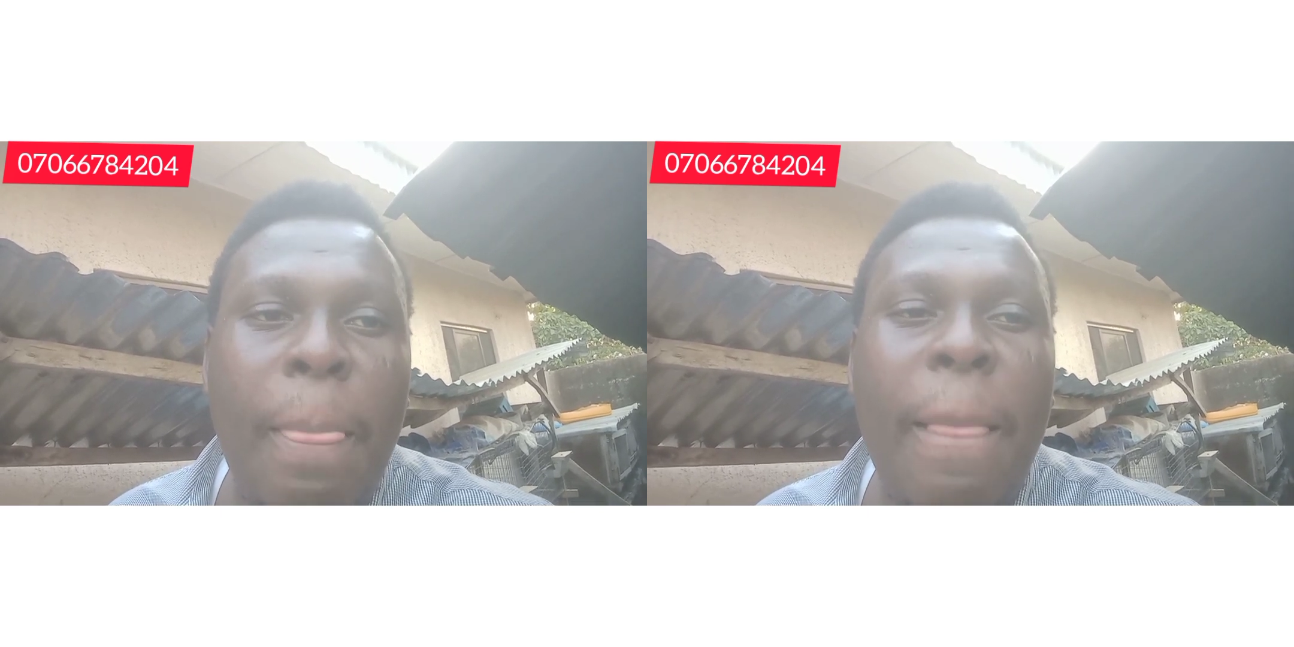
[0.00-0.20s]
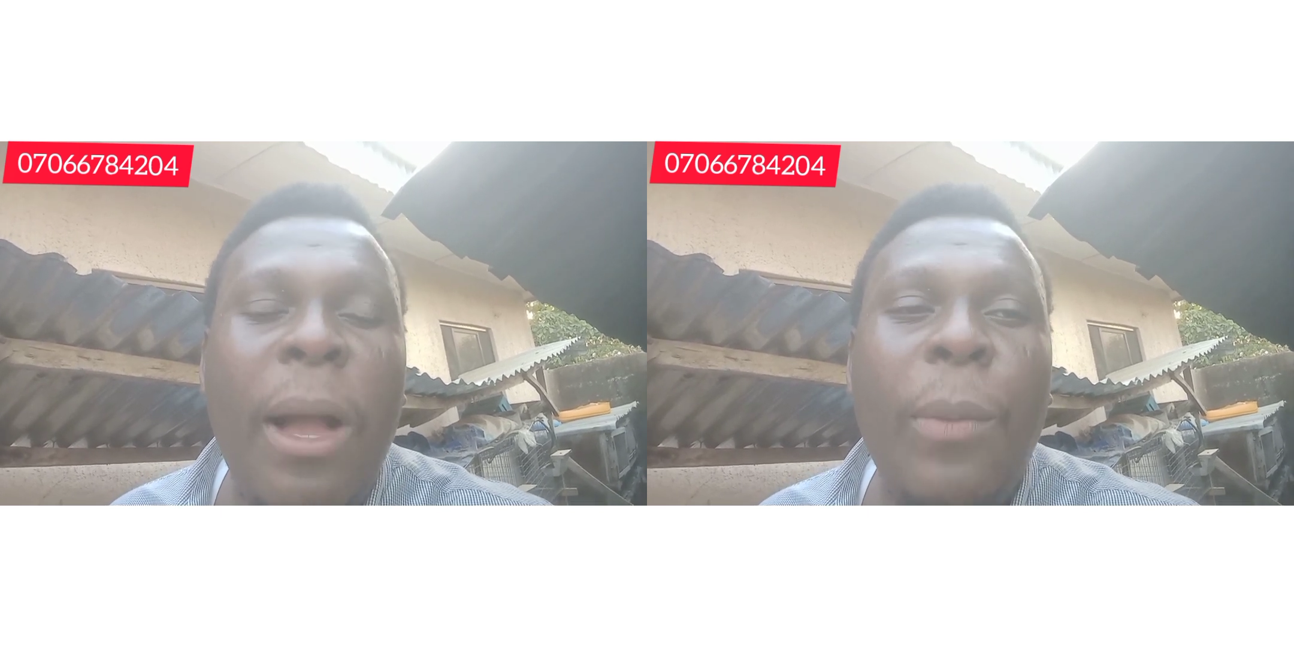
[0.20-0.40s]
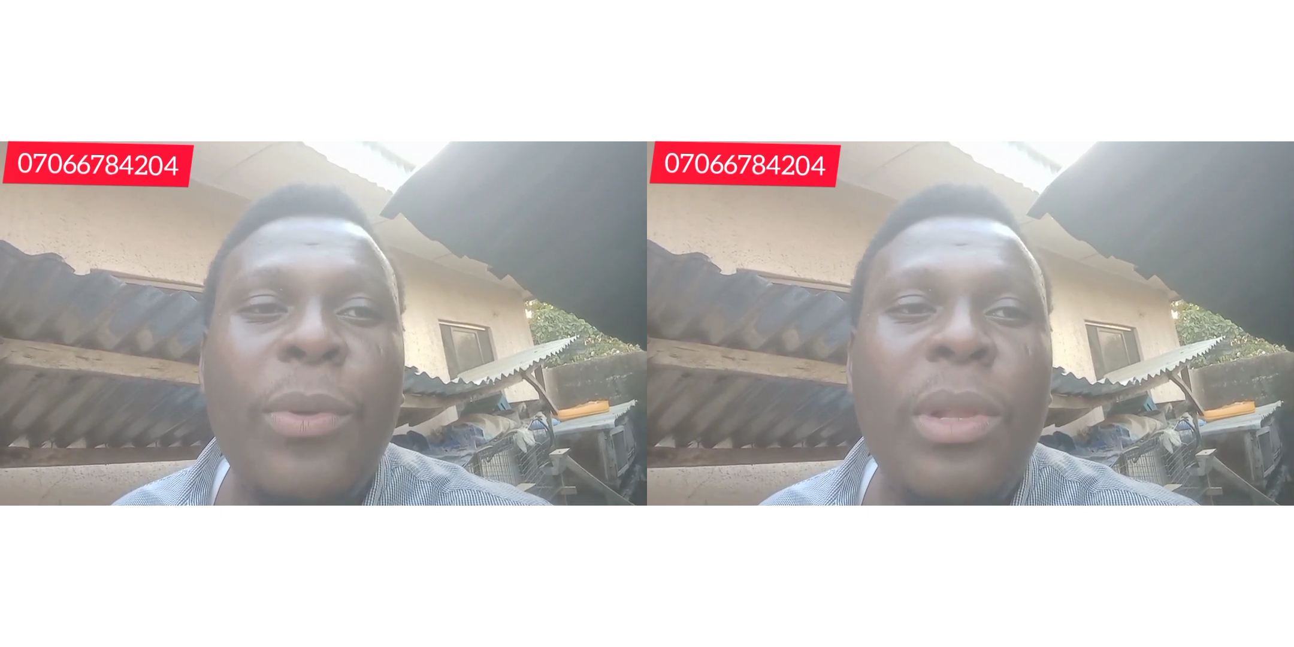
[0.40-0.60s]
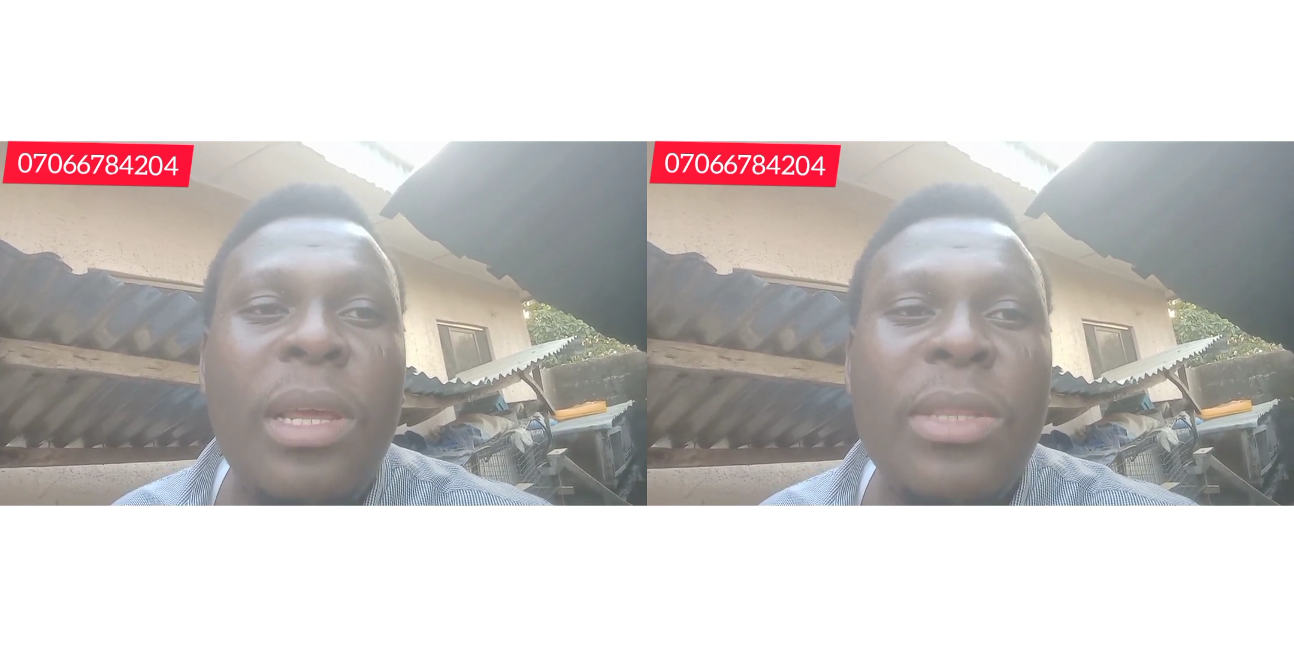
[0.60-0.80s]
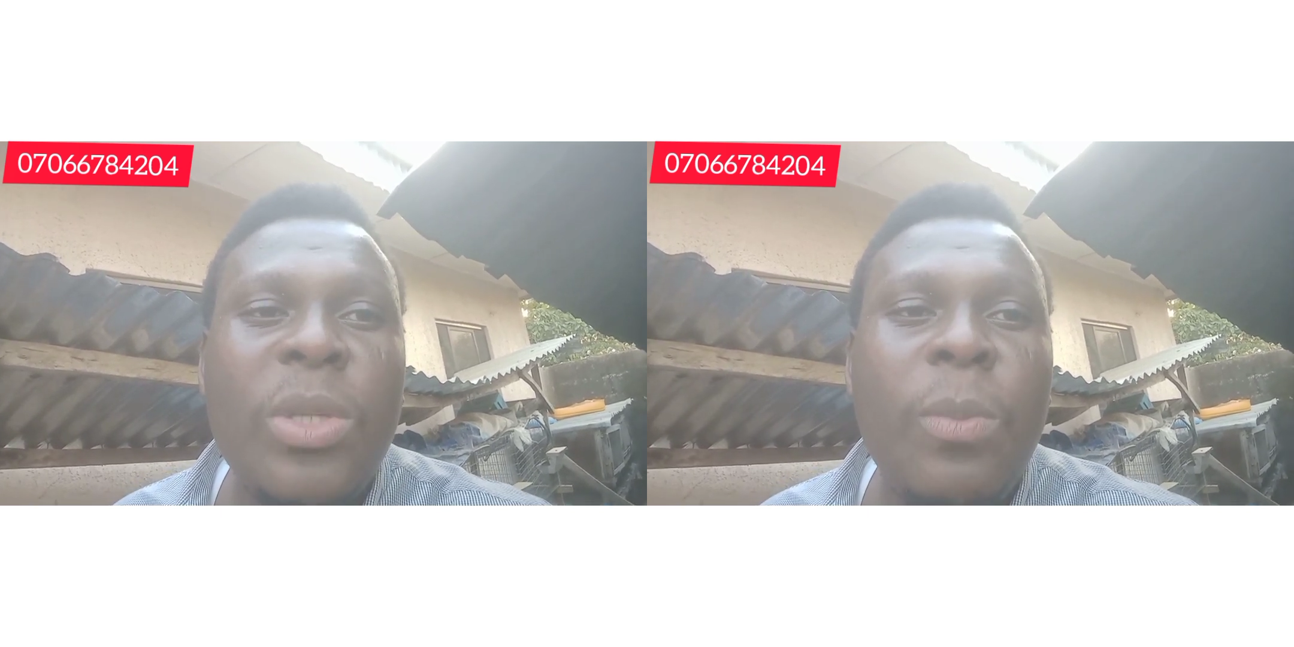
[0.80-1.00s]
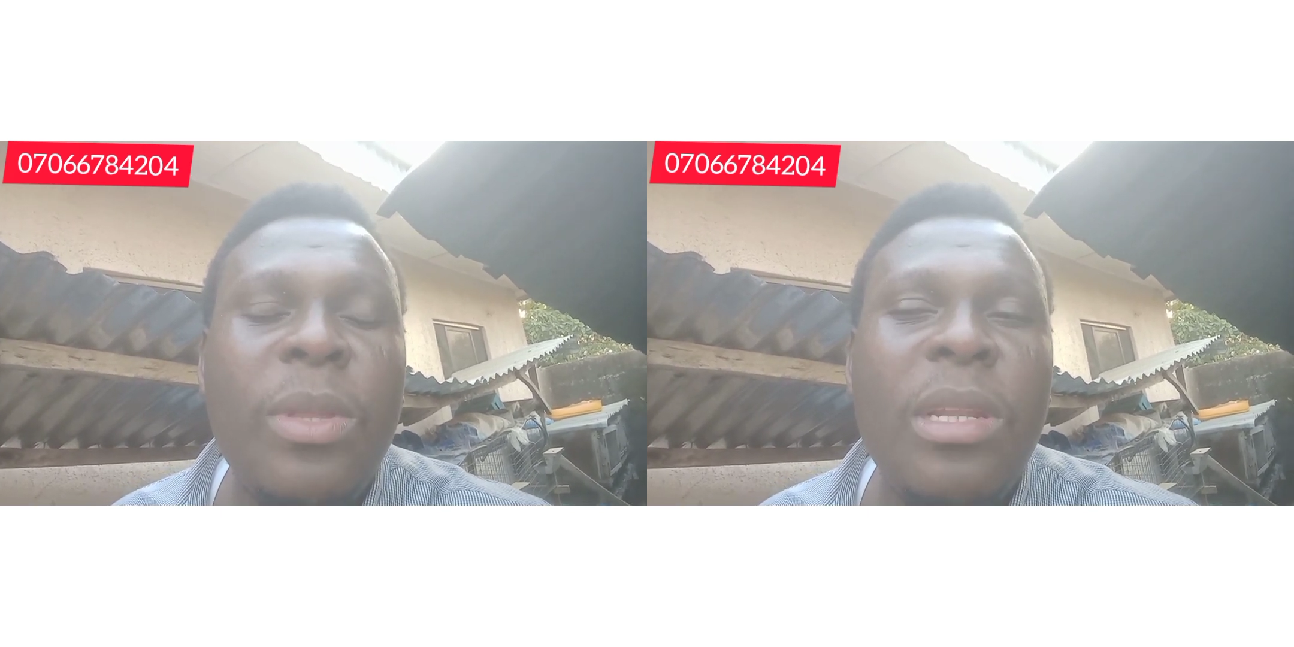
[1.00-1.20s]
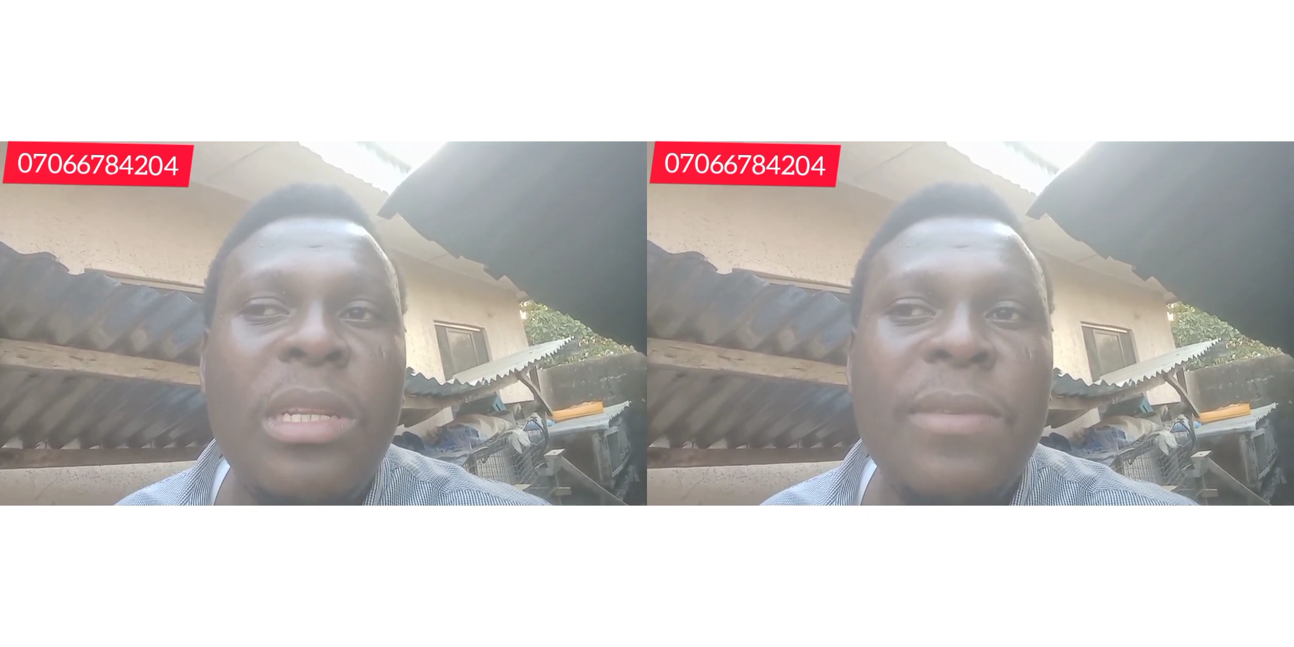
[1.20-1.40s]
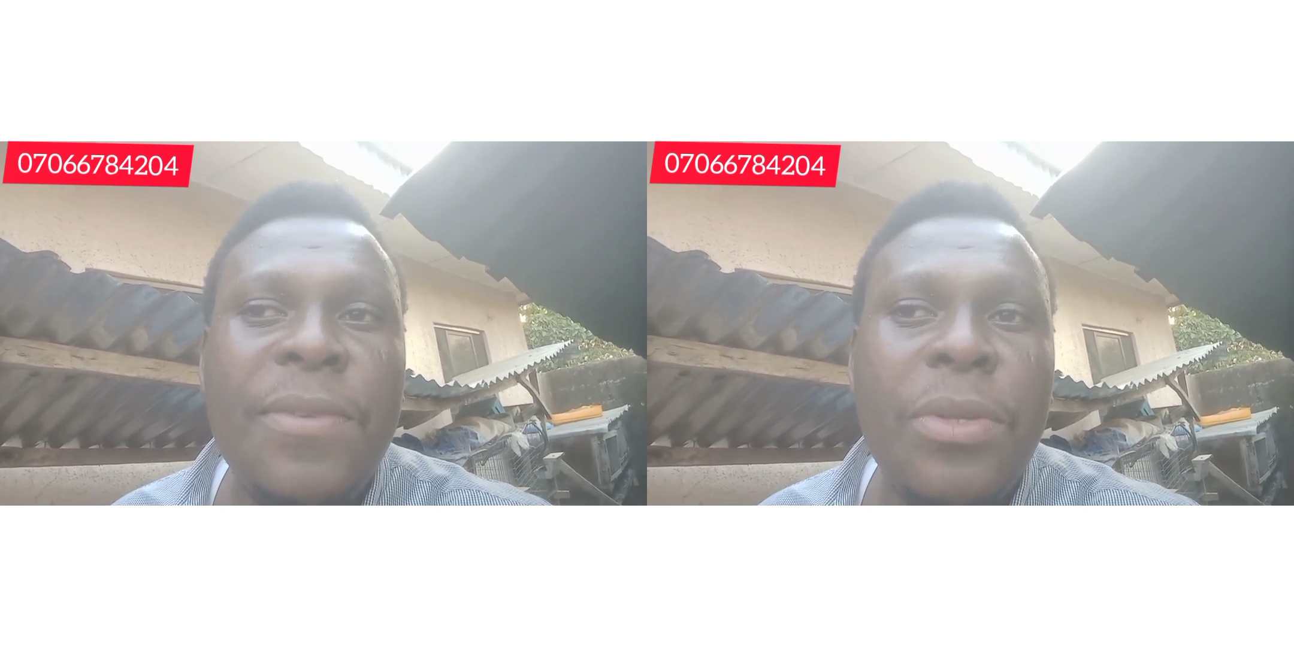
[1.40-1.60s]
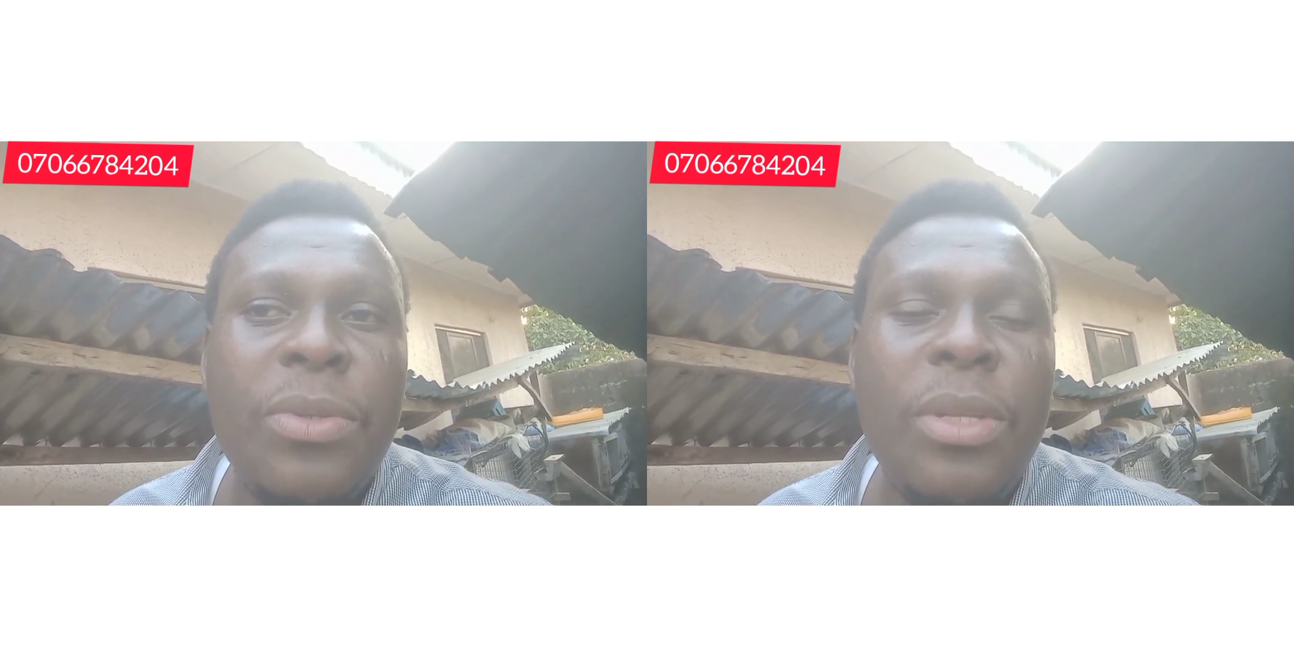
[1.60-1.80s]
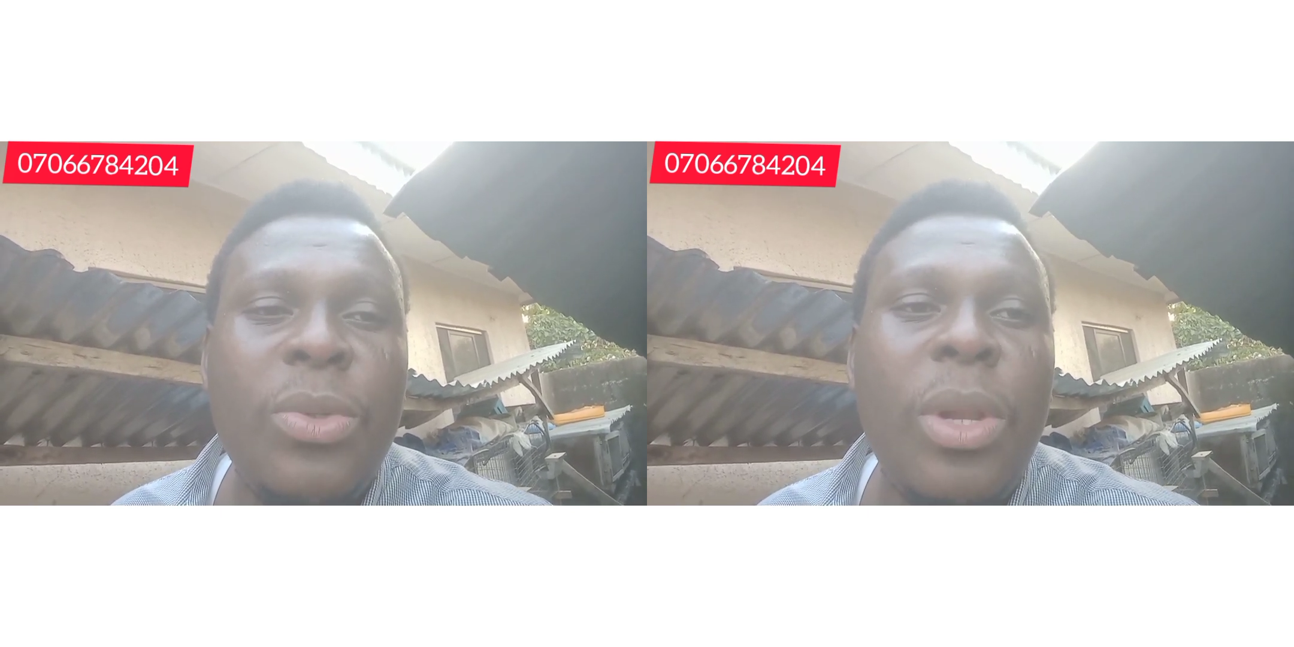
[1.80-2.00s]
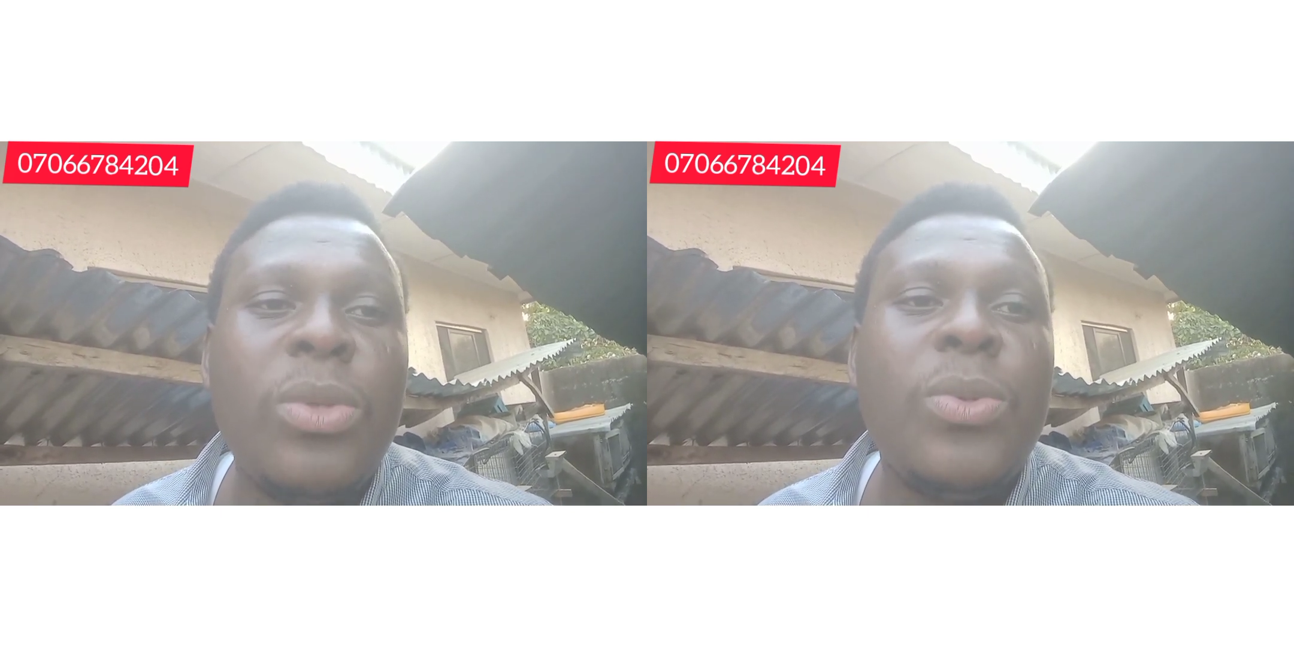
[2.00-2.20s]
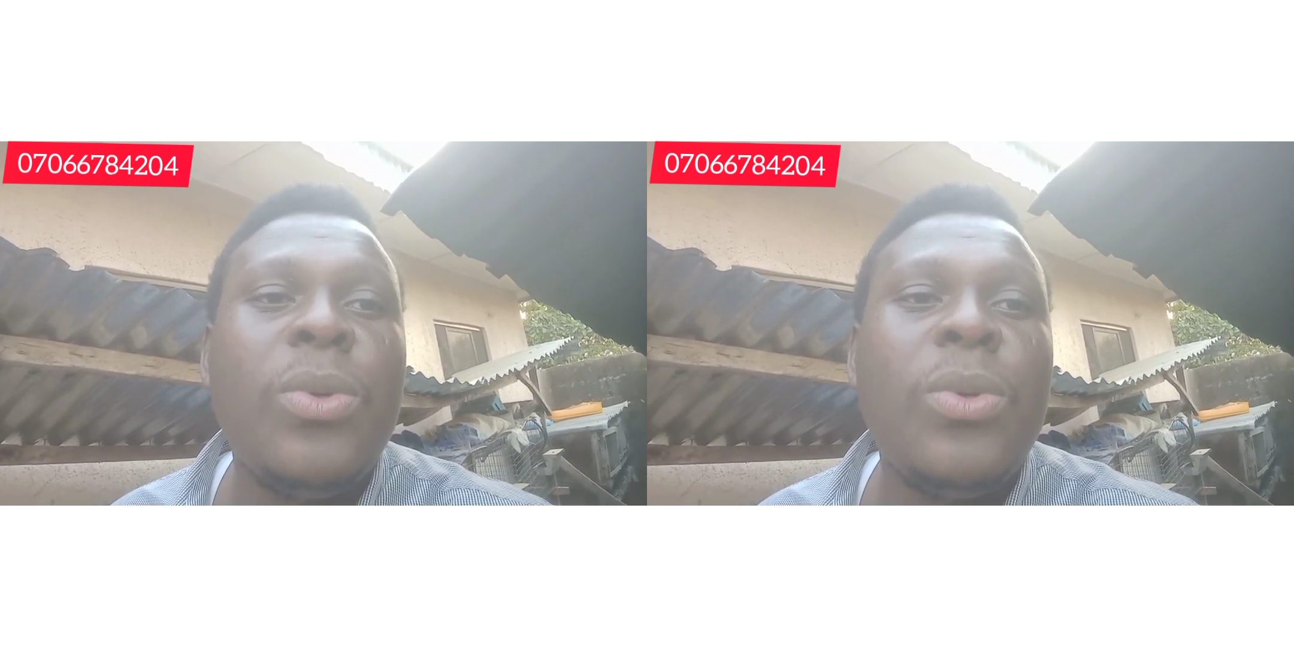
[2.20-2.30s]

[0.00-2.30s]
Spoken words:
I hope you learned something in this video today. Do well to